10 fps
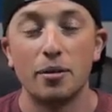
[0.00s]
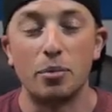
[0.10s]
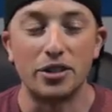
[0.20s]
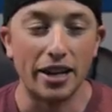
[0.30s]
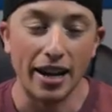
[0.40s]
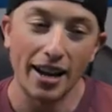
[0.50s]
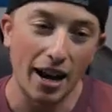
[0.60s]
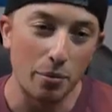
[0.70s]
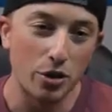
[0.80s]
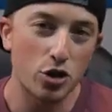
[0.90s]
But today,
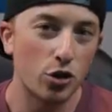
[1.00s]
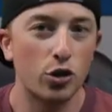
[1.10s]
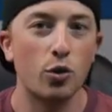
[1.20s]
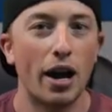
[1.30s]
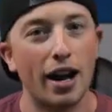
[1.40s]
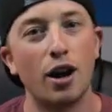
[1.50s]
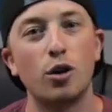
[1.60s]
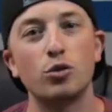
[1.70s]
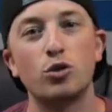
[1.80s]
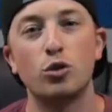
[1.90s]
I'm going to show you
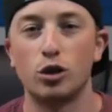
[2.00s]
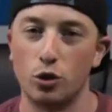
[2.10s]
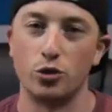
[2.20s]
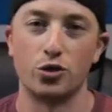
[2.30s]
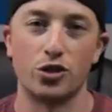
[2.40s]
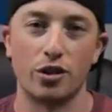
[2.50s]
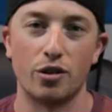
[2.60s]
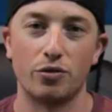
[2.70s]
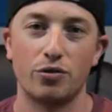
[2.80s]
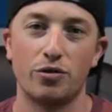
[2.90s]
how to clone
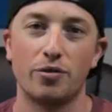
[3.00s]
yourself.